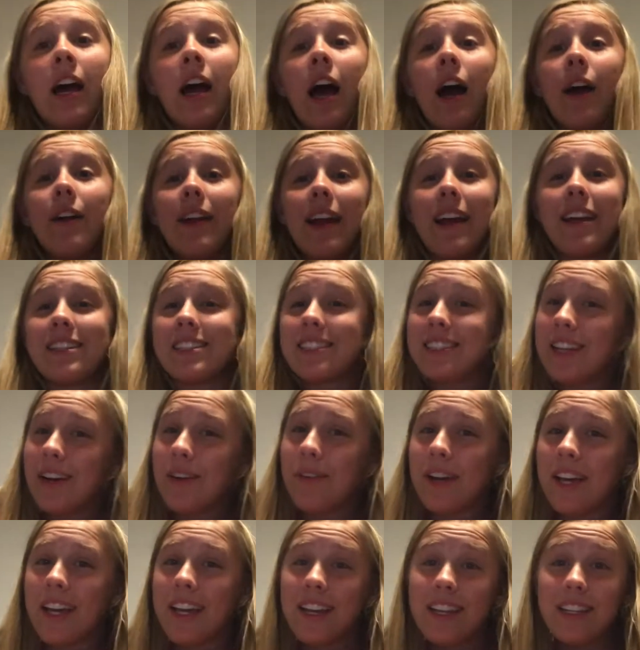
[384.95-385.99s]
Okay,
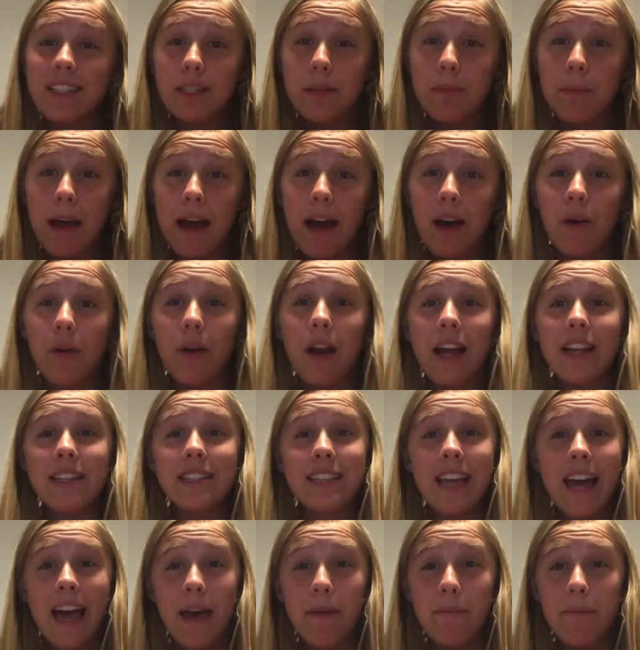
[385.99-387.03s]
so it is about
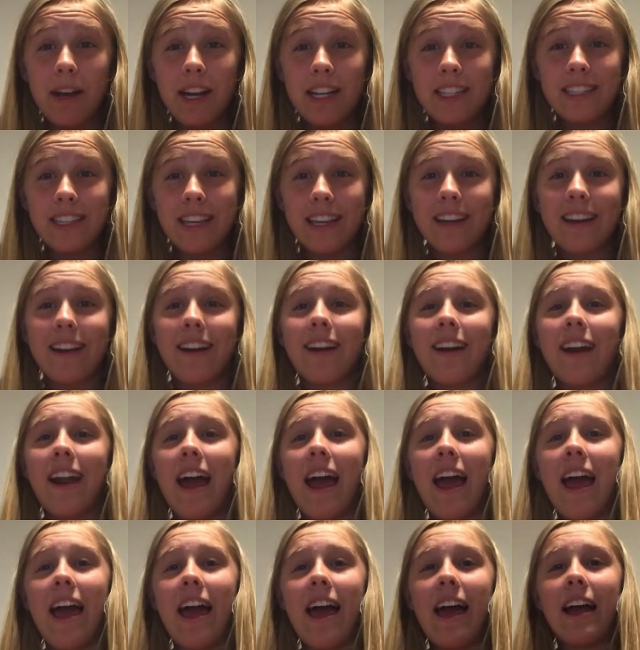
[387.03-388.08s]
10 minutes later
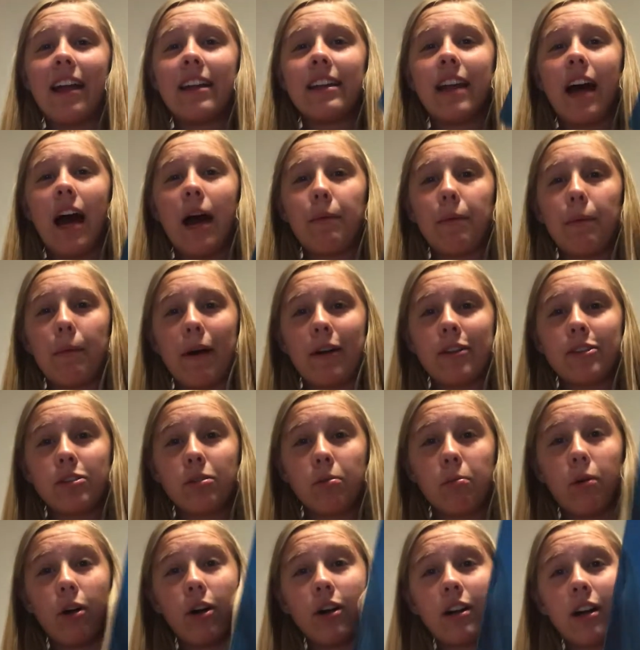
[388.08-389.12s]
and I'm about to
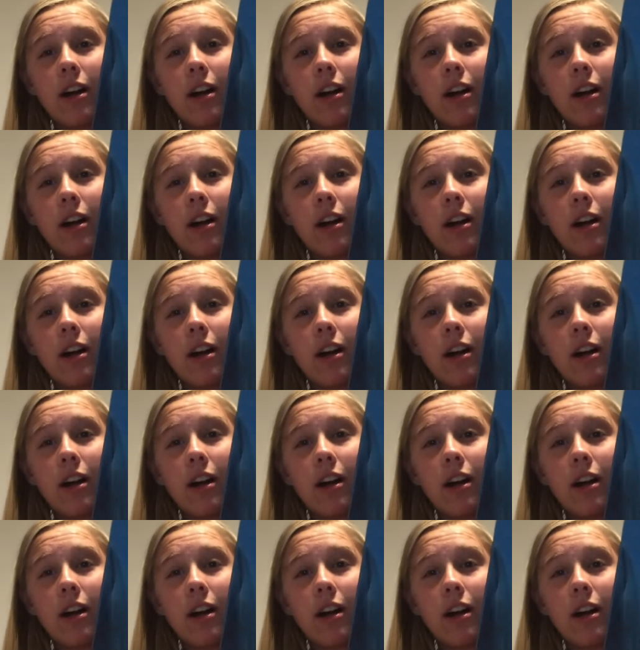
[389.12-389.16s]
work